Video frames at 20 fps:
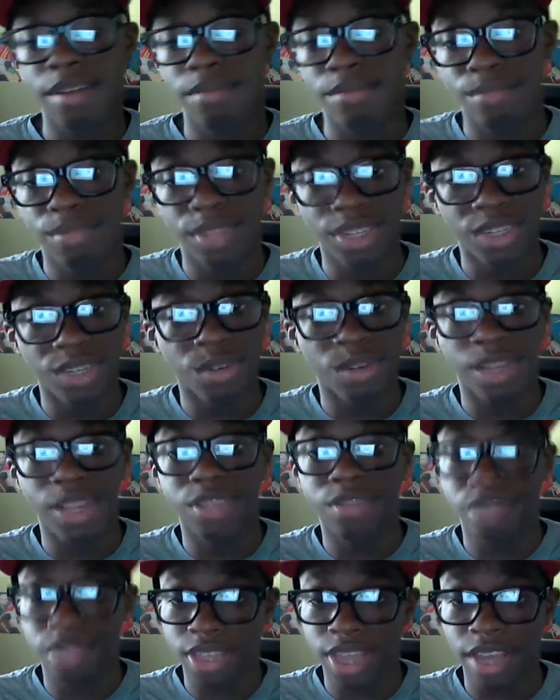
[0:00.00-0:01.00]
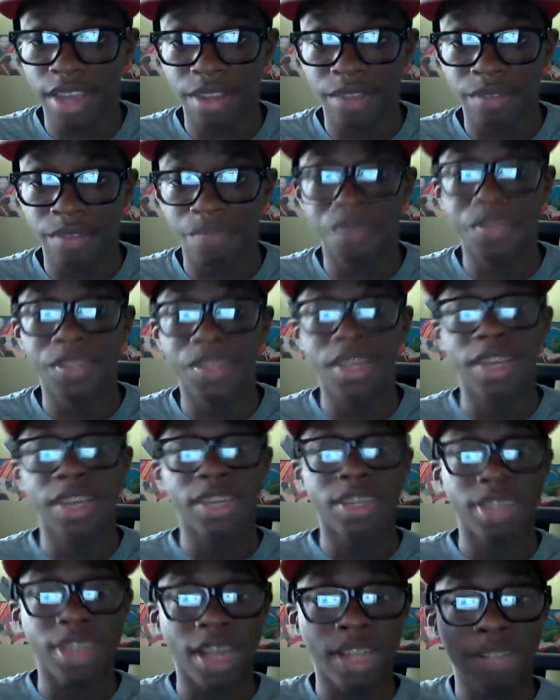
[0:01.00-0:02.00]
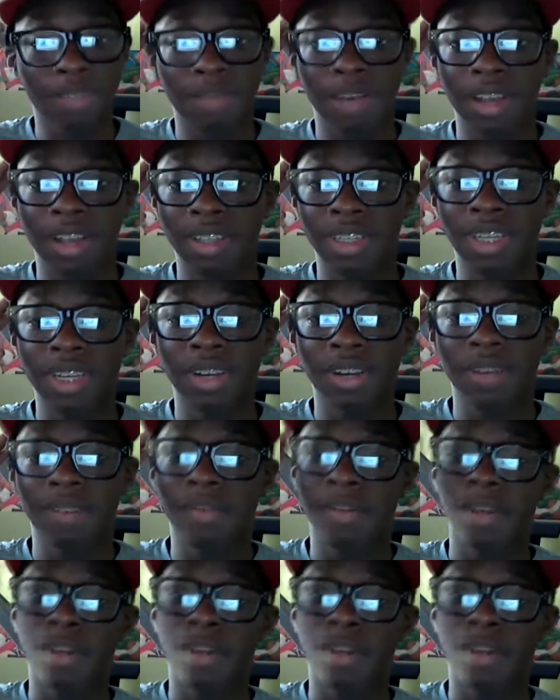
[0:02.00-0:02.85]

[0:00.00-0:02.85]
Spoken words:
Please don't get too excited. Zaldin Palantir.